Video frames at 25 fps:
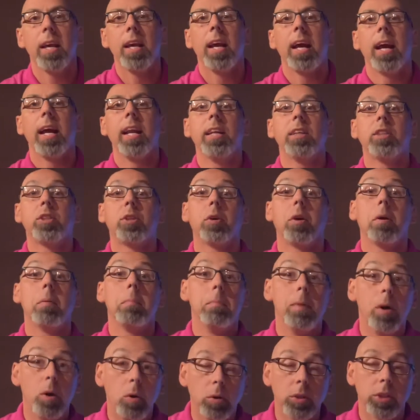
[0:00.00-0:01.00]
and it's your
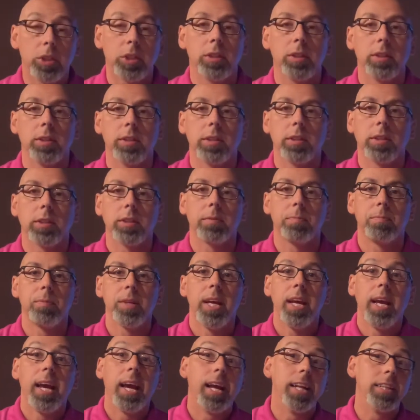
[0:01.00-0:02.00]
emotions.
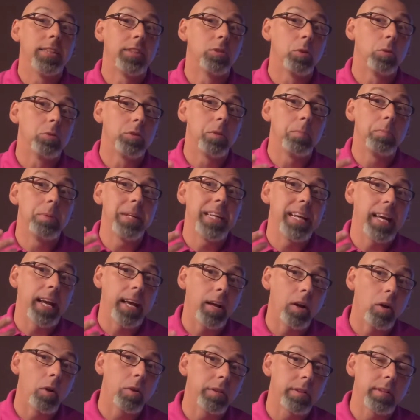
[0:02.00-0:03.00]
And so to be
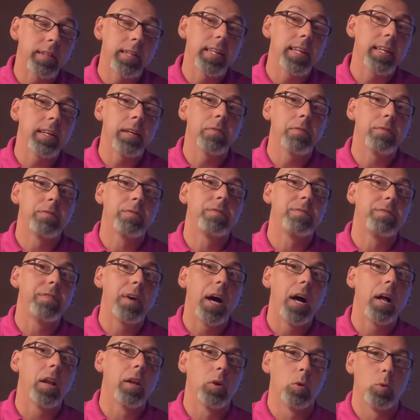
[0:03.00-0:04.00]
healthy
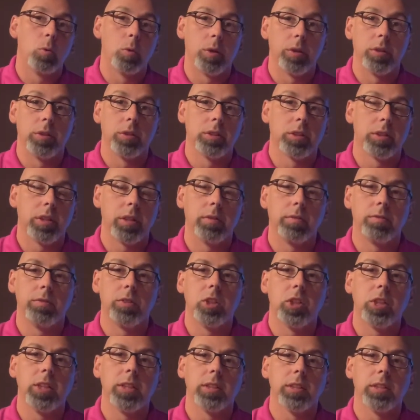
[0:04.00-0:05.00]
followers of
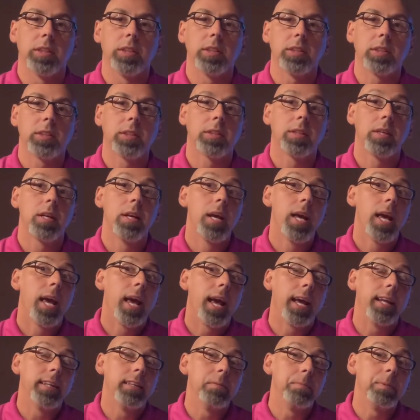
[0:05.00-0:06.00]
Jesus
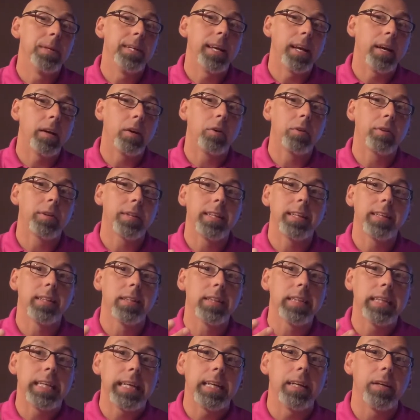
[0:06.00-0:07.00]
and to be healthy
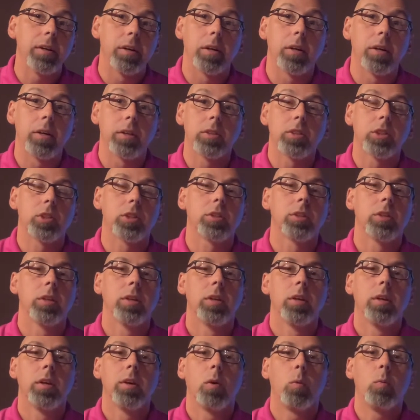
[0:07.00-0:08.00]
leaders,
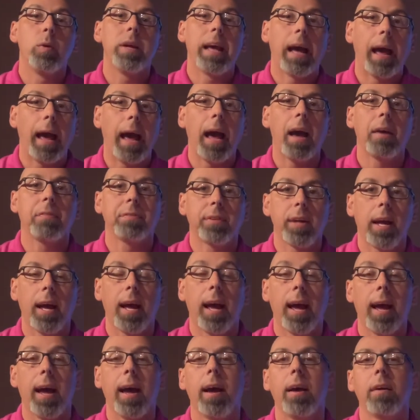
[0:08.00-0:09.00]
we have to
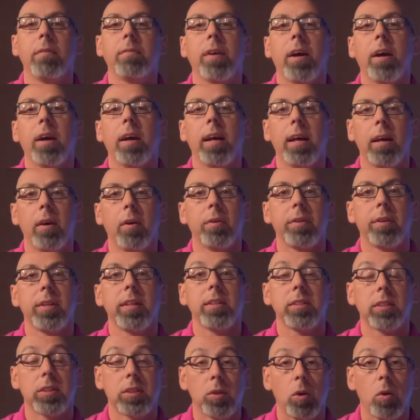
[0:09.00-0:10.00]
have a healthy
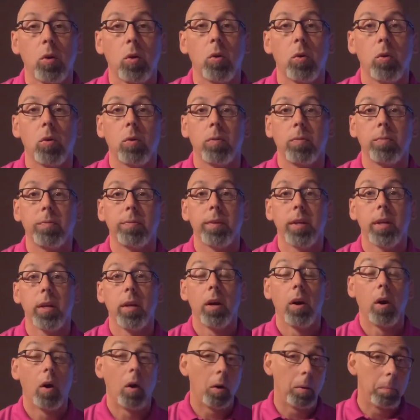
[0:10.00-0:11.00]
soul.
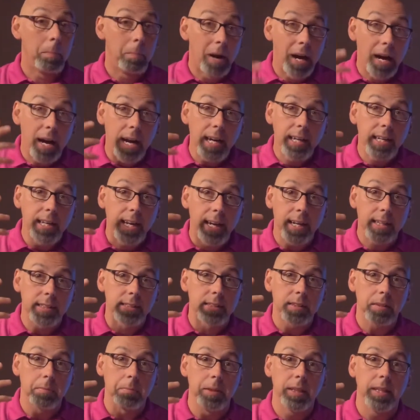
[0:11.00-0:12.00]
Our mind has
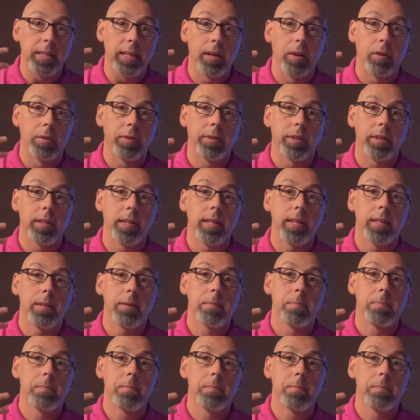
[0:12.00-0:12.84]
to be healthy.